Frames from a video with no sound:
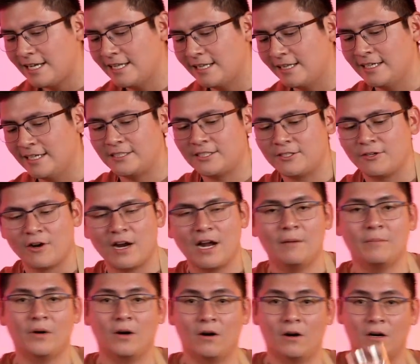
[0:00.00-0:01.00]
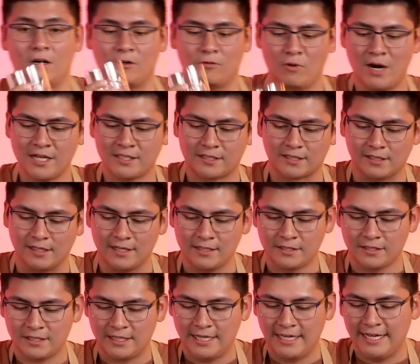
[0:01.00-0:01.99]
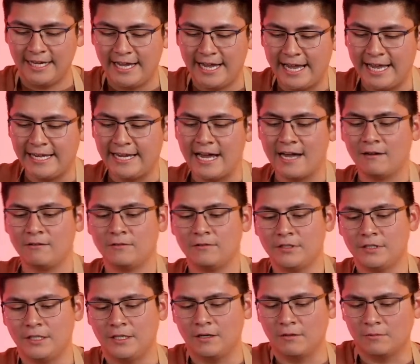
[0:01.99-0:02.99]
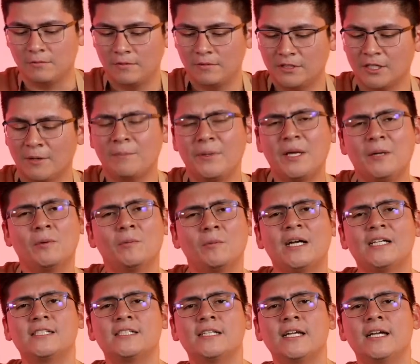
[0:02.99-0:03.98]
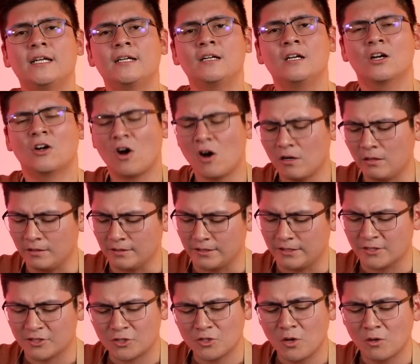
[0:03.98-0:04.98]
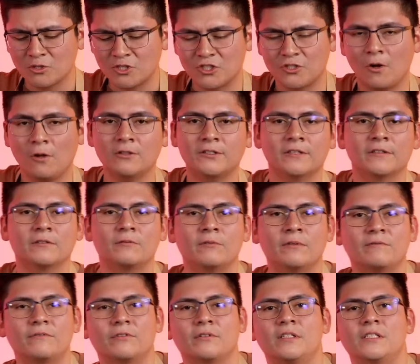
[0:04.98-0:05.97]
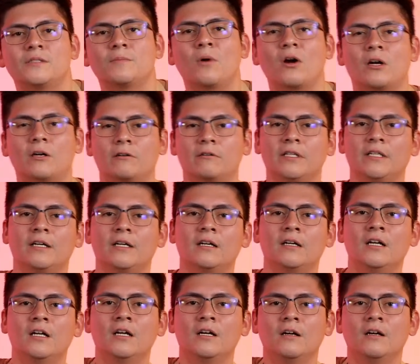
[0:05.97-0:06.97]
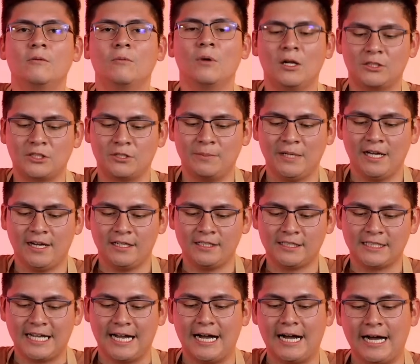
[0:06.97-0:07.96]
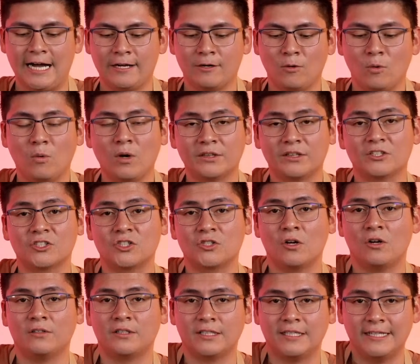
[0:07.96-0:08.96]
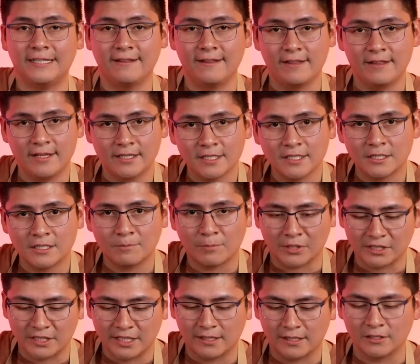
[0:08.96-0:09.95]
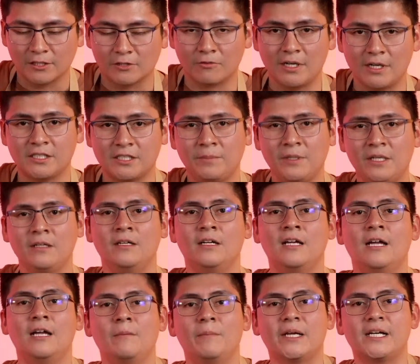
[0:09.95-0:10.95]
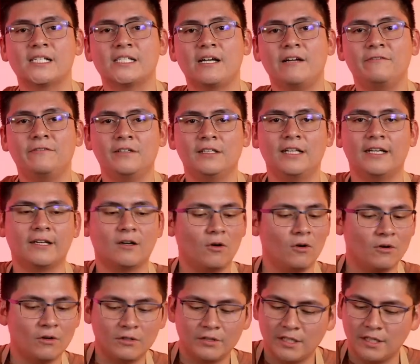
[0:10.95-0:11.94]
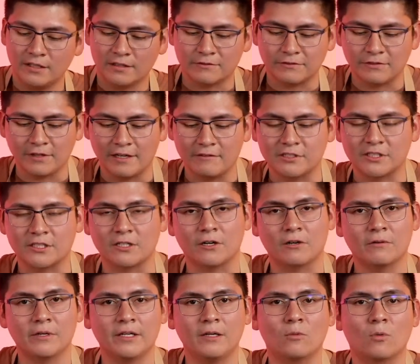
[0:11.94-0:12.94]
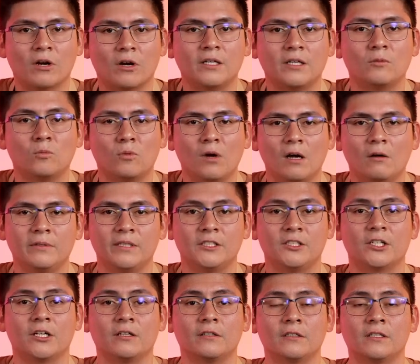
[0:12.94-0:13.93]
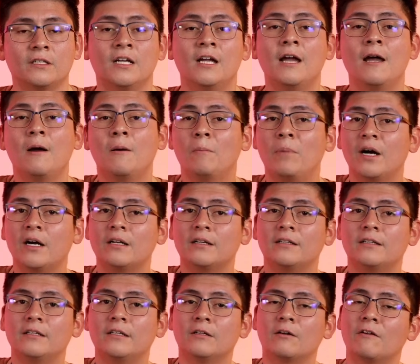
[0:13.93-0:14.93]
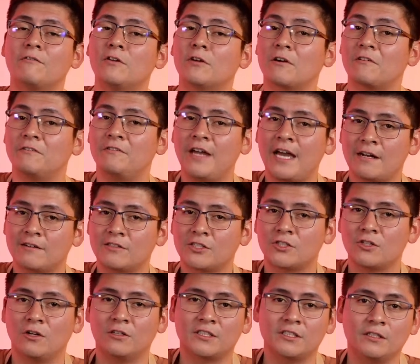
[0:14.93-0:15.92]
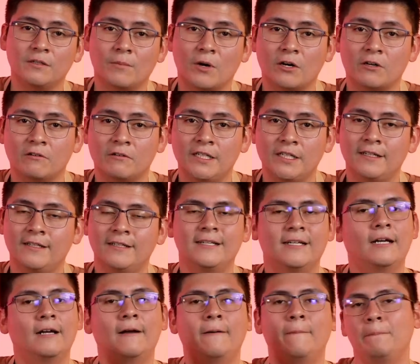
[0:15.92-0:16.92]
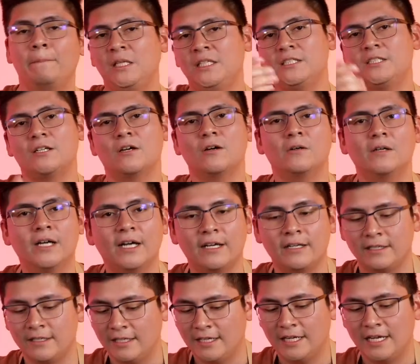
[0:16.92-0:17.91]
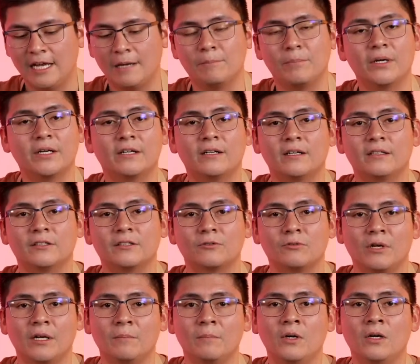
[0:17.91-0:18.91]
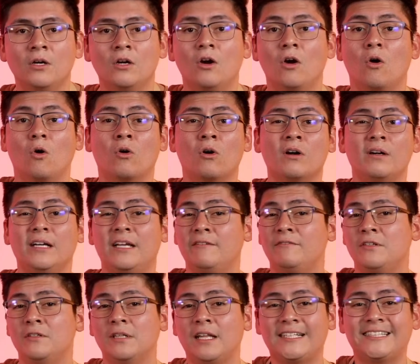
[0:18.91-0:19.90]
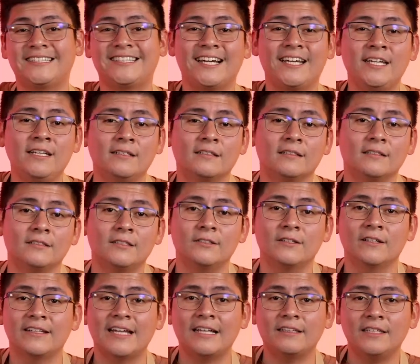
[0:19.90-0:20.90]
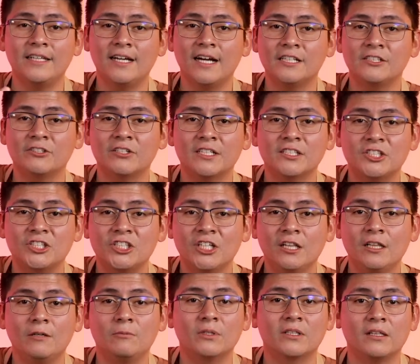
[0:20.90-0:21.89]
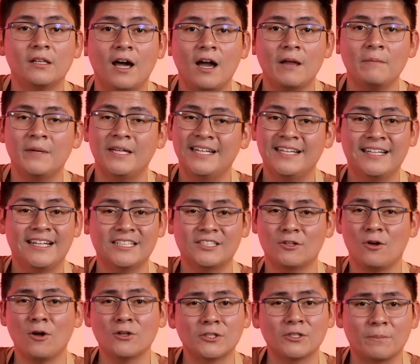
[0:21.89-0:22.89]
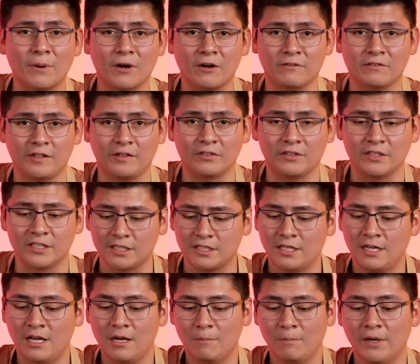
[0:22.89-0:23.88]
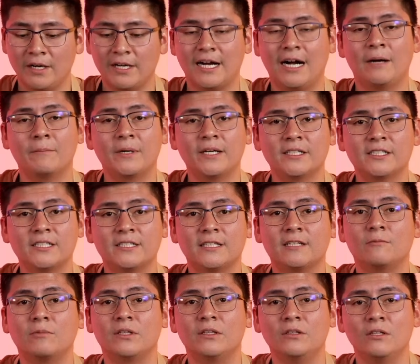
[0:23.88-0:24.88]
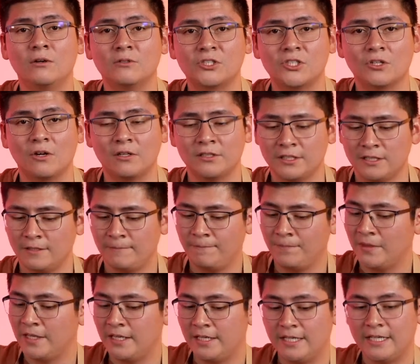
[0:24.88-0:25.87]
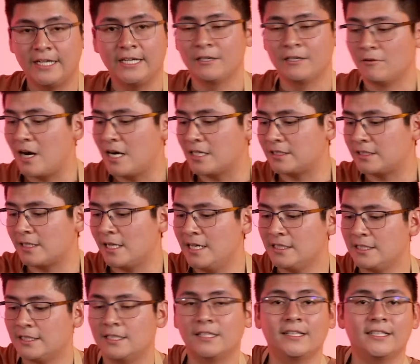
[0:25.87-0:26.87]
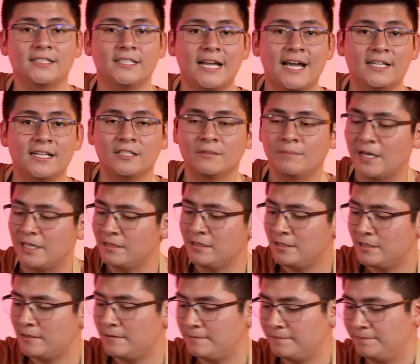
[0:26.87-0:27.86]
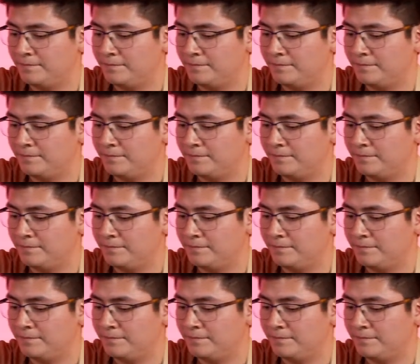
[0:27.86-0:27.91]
let's grab our rocks glass. And now, some people might say, Carlos, there's no salt in the rim for this margarita. Well, to be honest, I don't want the salt in this particular recipe because I feel like all the other flavors are already working well with each other. But, if you're a fan of salt in your margarita, please go ahead and put it on the rim. Or if you like tajin, that dehydrated chili with lime, that's also perfect for this. But I'm going to stick with no salt. In a rocks glass, let's add some ice.